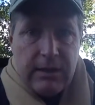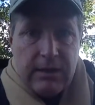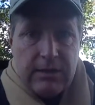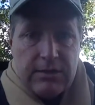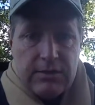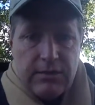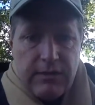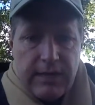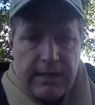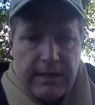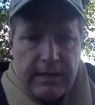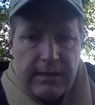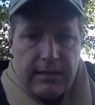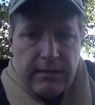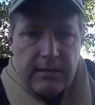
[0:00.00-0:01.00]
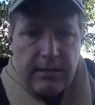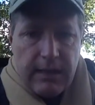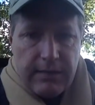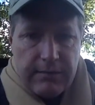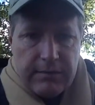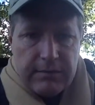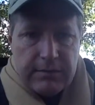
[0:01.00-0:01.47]
so they get
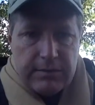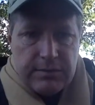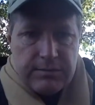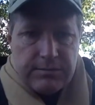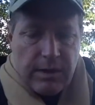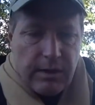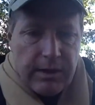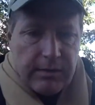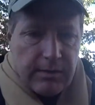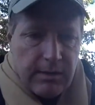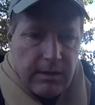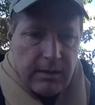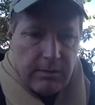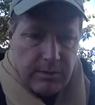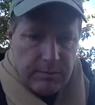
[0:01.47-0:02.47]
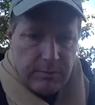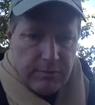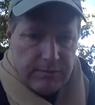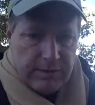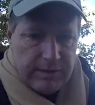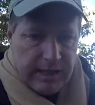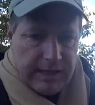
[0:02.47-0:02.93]
hyphens. All right, we move
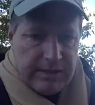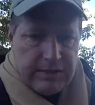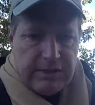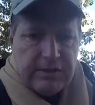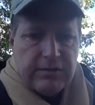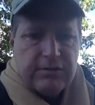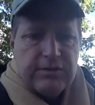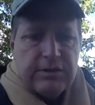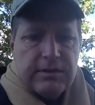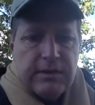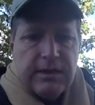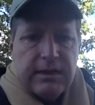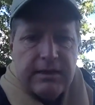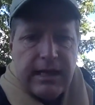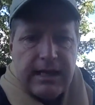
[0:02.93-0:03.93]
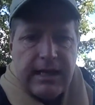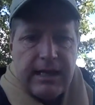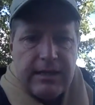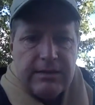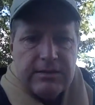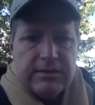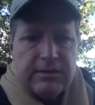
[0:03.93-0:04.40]
to dates, years, and
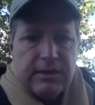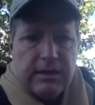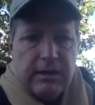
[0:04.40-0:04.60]
decades.